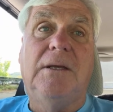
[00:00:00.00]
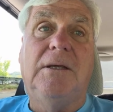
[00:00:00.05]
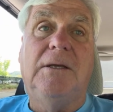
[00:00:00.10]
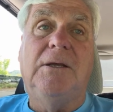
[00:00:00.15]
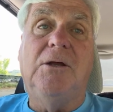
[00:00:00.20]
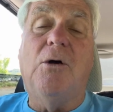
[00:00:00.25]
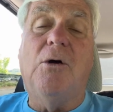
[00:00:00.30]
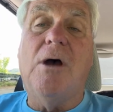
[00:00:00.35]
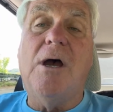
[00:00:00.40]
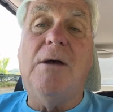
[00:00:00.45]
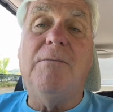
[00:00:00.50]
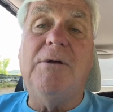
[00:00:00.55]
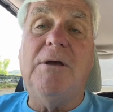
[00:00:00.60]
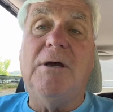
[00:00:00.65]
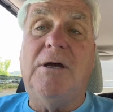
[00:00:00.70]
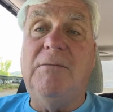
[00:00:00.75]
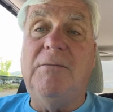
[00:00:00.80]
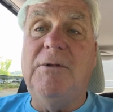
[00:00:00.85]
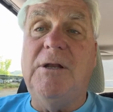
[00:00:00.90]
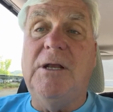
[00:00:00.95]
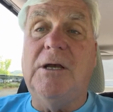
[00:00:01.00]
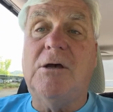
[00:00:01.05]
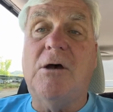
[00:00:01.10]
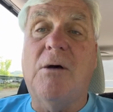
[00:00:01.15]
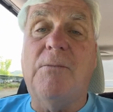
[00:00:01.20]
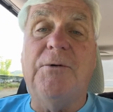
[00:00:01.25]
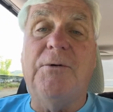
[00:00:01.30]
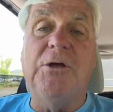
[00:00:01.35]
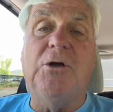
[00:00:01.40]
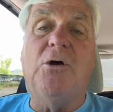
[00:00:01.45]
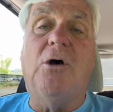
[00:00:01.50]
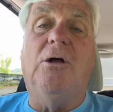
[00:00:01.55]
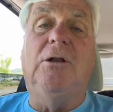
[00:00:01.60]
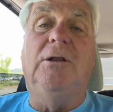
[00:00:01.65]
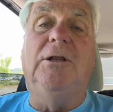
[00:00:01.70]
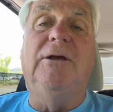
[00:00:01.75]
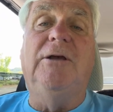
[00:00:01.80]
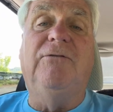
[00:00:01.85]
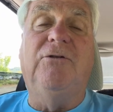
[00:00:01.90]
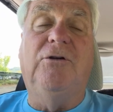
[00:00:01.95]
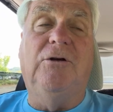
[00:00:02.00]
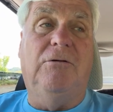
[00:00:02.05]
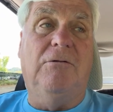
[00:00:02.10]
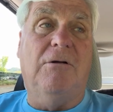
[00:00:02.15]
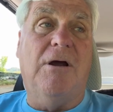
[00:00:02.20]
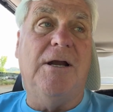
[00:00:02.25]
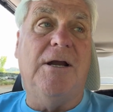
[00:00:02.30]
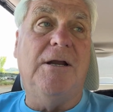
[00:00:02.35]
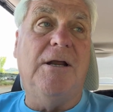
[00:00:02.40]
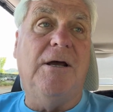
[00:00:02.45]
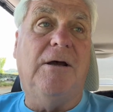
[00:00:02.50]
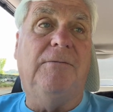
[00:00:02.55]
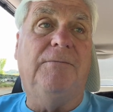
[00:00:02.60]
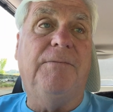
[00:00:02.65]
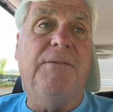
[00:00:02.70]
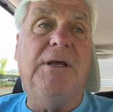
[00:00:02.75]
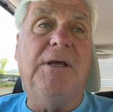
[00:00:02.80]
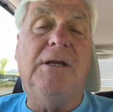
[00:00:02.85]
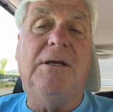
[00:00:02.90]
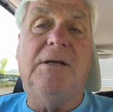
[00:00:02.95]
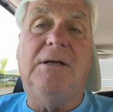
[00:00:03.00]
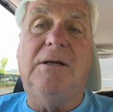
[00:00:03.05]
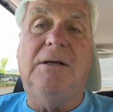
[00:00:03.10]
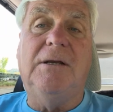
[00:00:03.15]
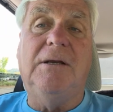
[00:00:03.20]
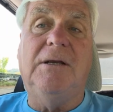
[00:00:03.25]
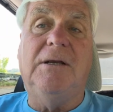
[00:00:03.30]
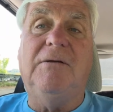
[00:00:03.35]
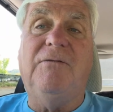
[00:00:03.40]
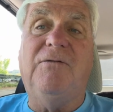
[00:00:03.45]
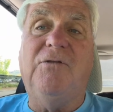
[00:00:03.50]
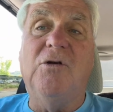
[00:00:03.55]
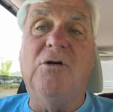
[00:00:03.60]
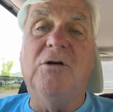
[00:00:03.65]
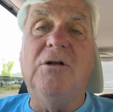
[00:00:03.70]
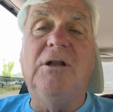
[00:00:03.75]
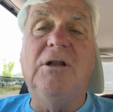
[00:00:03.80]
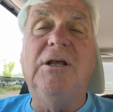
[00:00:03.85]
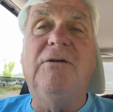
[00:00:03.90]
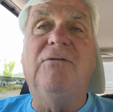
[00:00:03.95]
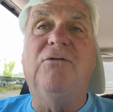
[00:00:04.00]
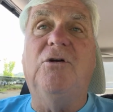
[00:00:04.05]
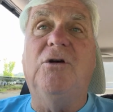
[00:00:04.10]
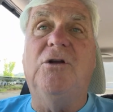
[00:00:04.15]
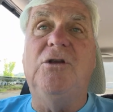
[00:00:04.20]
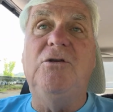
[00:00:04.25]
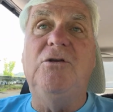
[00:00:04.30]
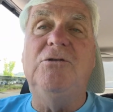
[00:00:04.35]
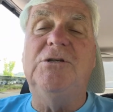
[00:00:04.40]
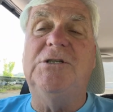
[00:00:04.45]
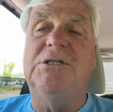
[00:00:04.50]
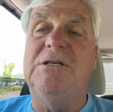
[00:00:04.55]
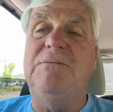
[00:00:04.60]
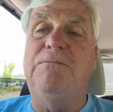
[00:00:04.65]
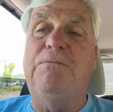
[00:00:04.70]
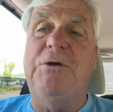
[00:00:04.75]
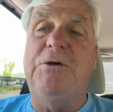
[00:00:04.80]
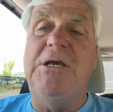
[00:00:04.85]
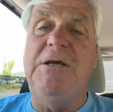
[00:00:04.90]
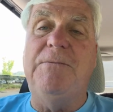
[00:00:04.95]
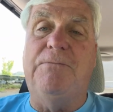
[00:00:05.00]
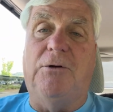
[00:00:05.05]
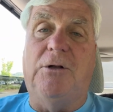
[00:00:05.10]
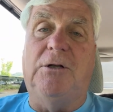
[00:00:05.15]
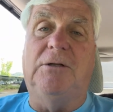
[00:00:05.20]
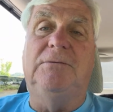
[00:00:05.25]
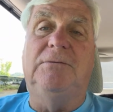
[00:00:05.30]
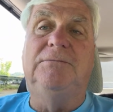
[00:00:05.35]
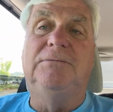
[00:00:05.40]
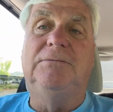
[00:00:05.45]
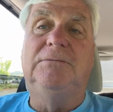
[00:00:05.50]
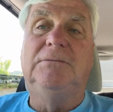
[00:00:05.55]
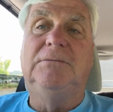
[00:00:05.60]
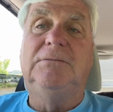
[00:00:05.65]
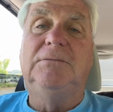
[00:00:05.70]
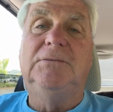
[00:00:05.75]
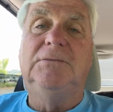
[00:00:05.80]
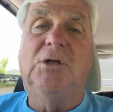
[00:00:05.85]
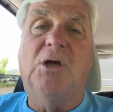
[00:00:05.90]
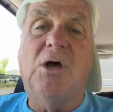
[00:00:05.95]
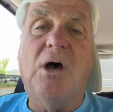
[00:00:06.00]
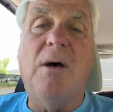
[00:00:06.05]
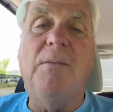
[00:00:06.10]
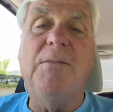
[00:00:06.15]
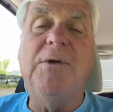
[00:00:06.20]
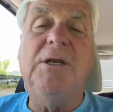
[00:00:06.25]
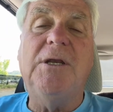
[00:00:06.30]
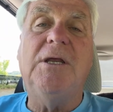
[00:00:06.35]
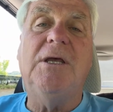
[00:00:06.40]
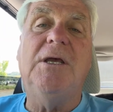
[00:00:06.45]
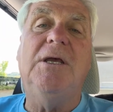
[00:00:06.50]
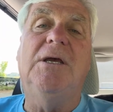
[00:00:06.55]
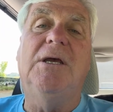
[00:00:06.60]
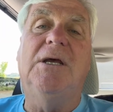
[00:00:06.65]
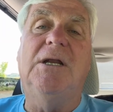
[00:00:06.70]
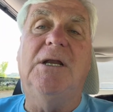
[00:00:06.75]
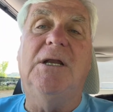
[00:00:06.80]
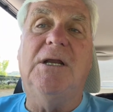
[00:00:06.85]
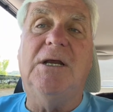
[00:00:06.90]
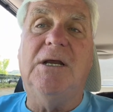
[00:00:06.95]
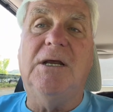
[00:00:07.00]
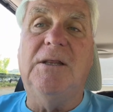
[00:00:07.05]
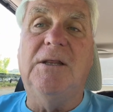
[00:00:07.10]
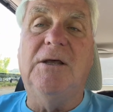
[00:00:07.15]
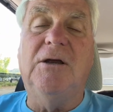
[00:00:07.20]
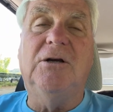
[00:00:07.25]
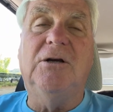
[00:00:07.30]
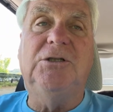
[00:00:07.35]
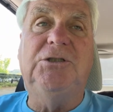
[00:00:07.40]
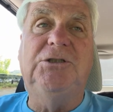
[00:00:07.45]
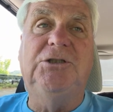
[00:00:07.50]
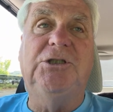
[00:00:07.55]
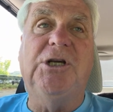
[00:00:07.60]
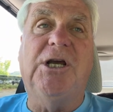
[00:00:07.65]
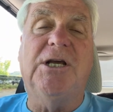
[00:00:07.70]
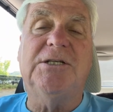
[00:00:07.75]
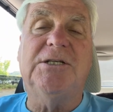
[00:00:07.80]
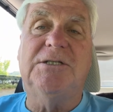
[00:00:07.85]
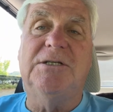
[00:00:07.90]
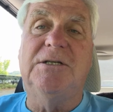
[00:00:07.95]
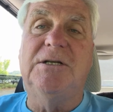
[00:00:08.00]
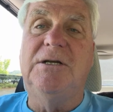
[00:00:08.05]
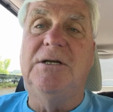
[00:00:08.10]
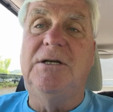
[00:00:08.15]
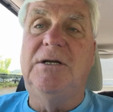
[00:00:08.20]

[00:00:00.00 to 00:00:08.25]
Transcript: You know, I'm, I'm in a company called LiveGood right now. And if you're in LiveGood, you see people coming in and they're just